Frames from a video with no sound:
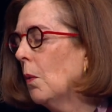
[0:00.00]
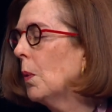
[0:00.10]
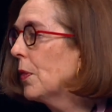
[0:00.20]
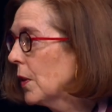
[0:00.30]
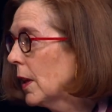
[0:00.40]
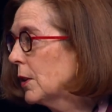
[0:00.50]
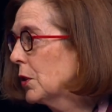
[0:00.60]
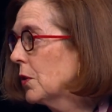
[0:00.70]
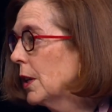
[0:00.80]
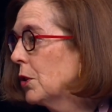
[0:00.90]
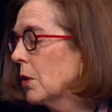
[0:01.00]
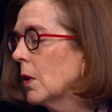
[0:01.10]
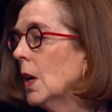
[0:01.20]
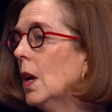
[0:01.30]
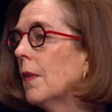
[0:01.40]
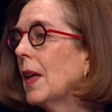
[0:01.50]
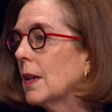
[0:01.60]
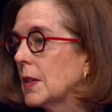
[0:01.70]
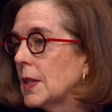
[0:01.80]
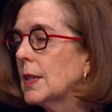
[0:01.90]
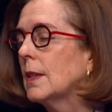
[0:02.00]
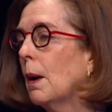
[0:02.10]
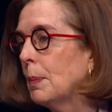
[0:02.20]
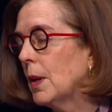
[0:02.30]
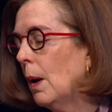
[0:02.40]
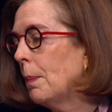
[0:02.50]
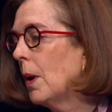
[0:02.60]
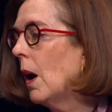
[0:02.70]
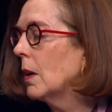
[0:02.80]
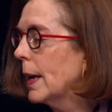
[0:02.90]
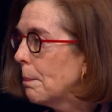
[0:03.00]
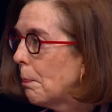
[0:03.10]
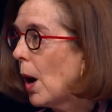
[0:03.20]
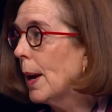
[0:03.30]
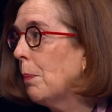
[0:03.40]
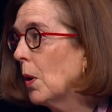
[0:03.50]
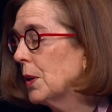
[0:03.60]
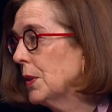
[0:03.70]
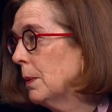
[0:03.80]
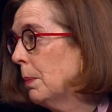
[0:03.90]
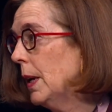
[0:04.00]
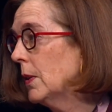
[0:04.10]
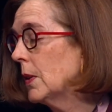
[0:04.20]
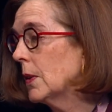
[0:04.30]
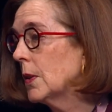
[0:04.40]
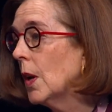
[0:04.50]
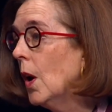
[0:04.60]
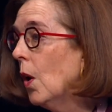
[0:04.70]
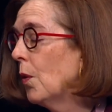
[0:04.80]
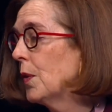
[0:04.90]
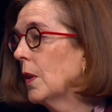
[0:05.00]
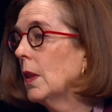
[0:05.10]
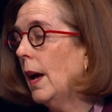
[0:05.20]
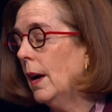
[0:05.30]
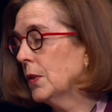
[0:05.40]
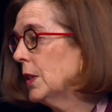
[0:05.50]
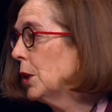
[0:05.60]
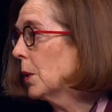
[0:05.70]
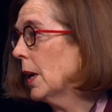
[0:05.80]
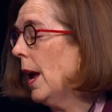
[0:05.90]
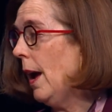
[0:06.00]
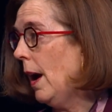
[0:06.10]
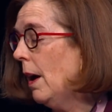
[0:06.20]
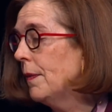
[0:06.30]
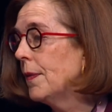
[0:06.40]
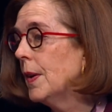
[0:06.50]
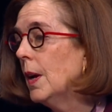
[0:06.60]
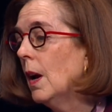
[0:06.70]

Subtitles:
with the legislature that has stepped up on a bipartisan basis over the last year and a half